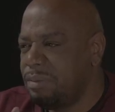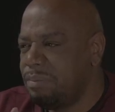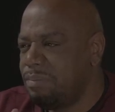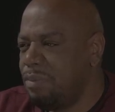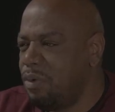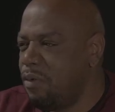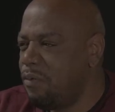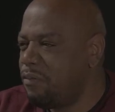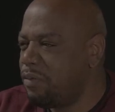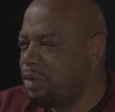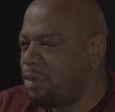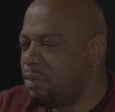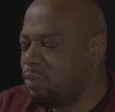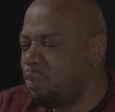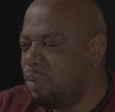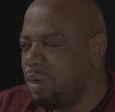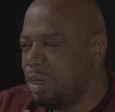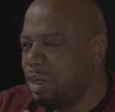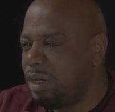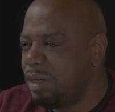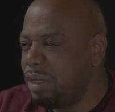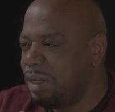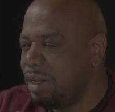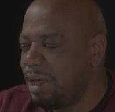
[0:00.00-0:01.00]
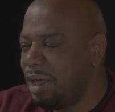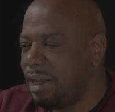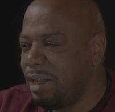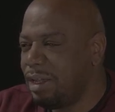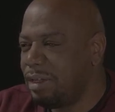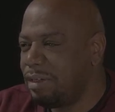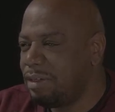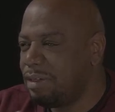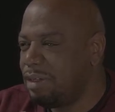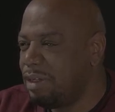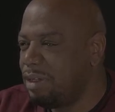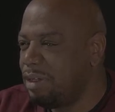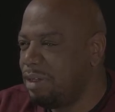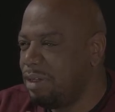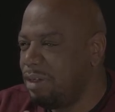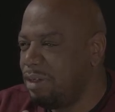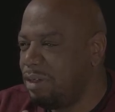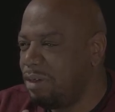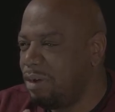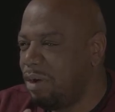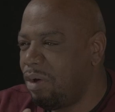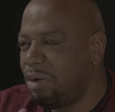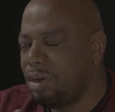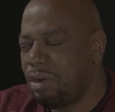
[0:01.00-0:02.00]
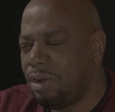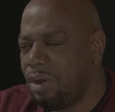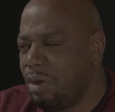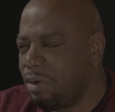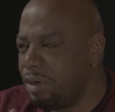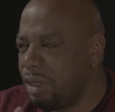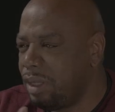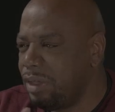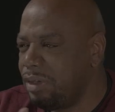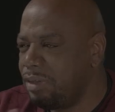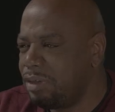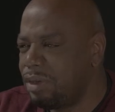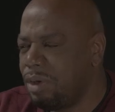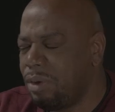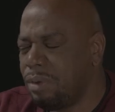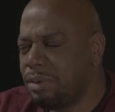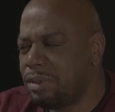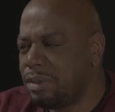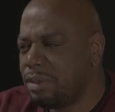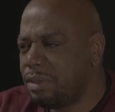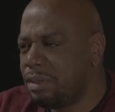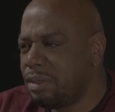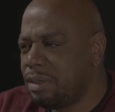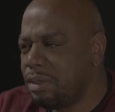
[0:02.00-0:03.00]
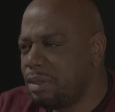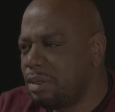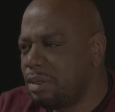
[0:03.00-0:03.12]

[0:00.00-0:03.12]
moving weed and LSD all along the East Coast?